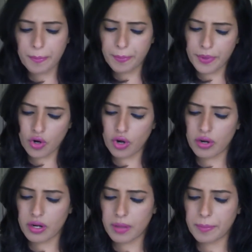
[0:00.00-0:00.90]

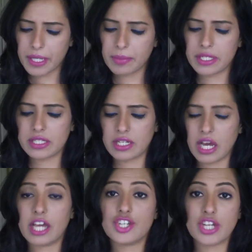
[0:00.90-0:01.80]
pure pigmented
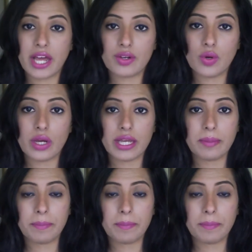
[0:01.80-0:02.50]
eyeshadow in